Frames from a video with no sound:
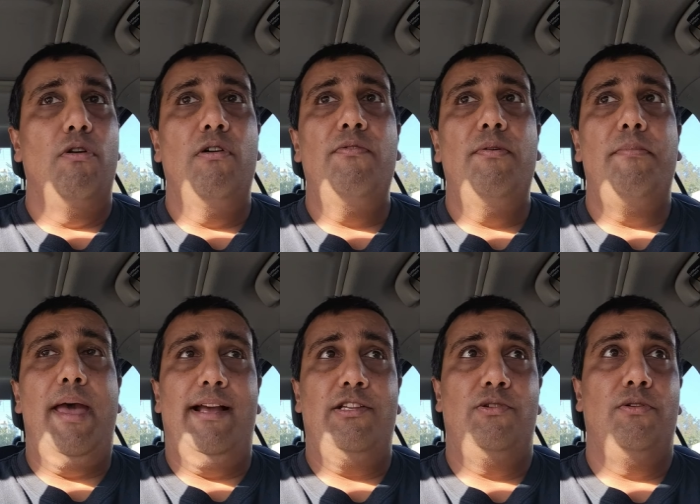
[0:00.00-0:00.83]
more of a
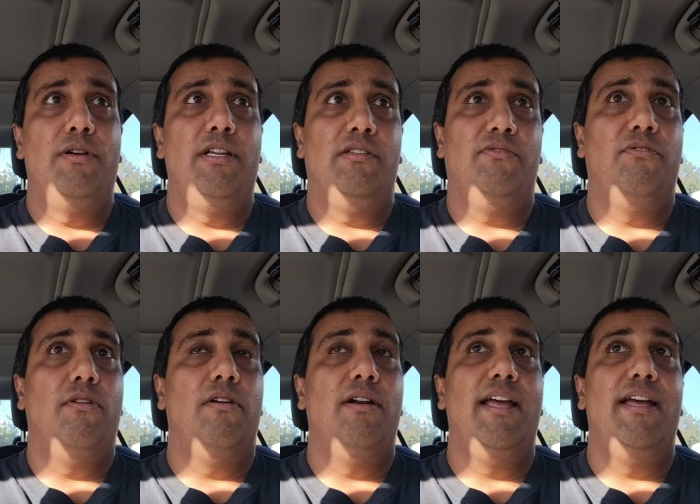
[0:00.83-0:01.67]
backstory as
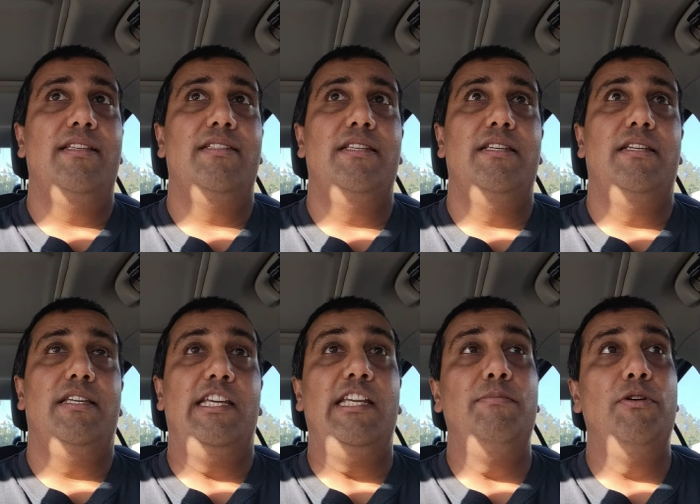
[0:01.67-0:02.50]
far as the
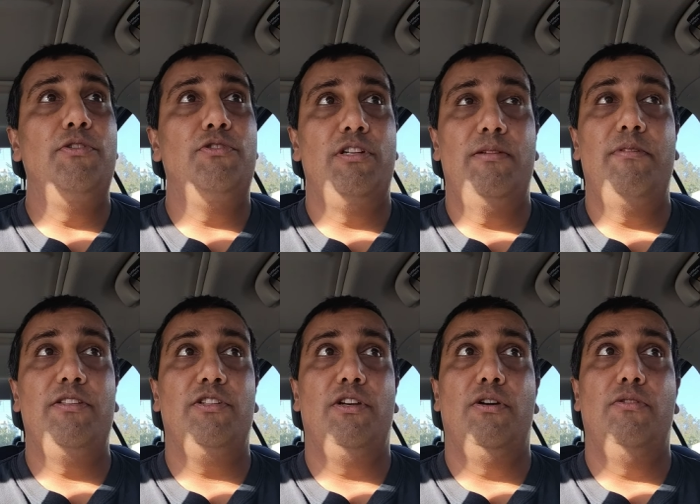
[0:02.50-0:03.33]
chemo
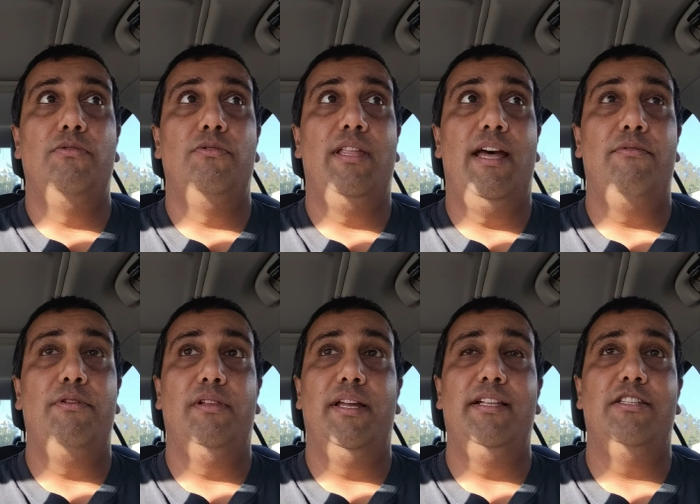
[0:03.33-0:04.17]
treatments go that
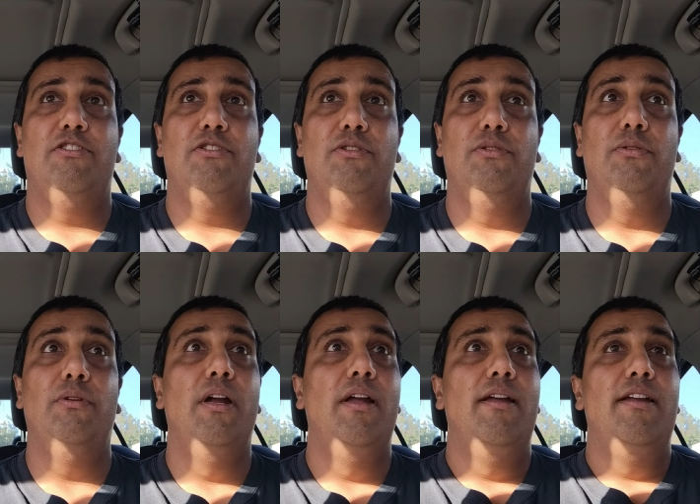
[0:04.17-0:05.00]
relates to
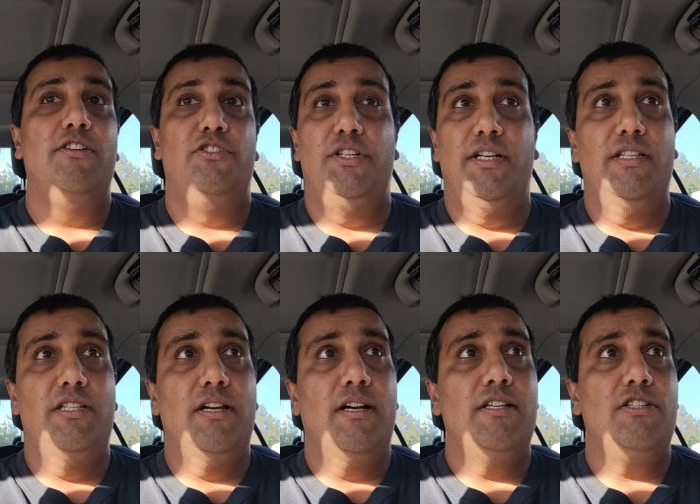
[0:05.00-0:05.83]

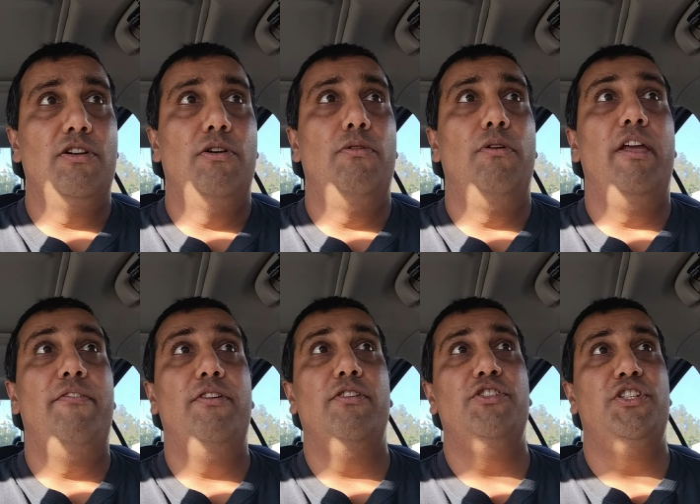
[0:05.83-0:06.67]
Jigsaw. So
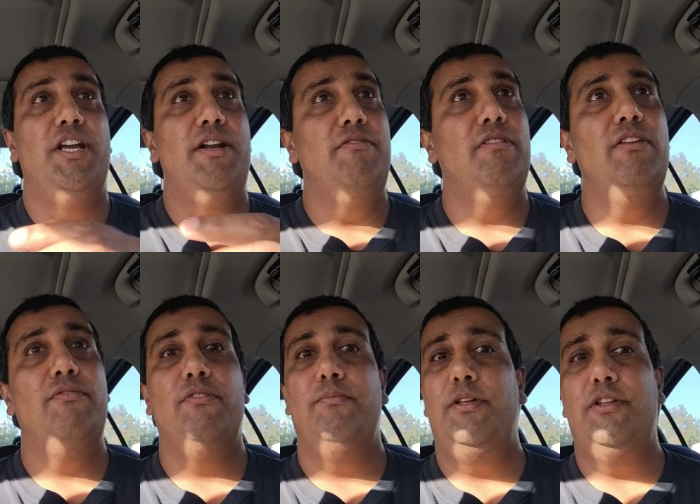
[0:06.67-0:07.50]
if you're generally
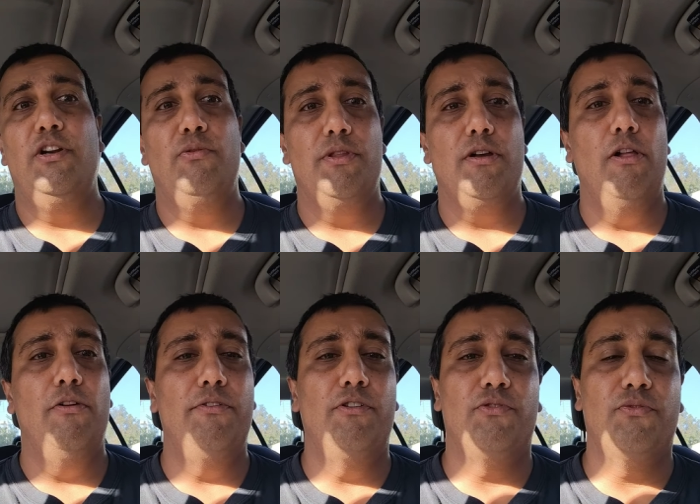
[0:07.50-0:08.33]
familiar with
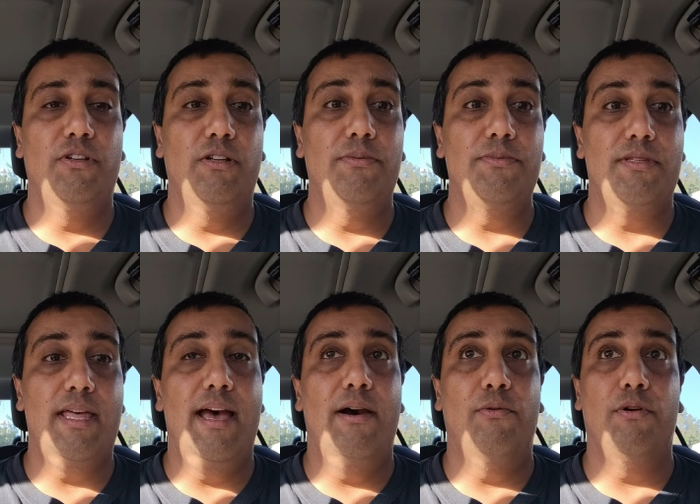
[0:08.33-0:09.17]
all of those films
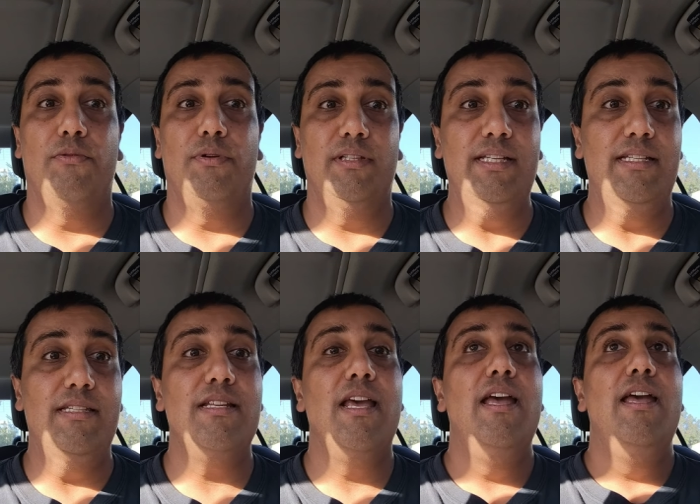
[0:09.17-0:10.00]
that were
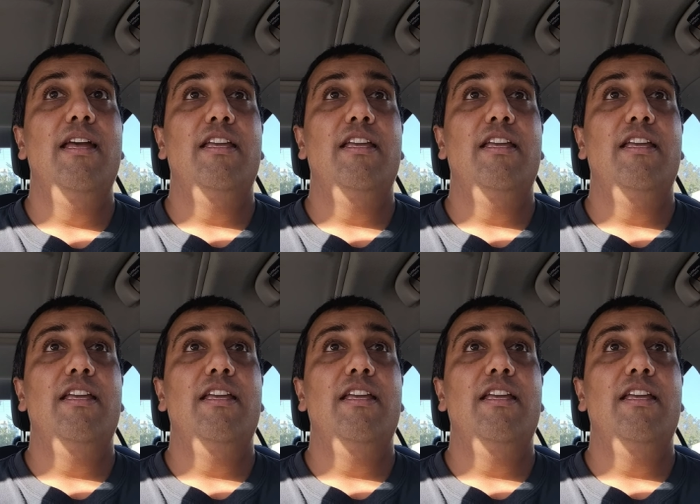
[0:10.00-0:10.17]
released,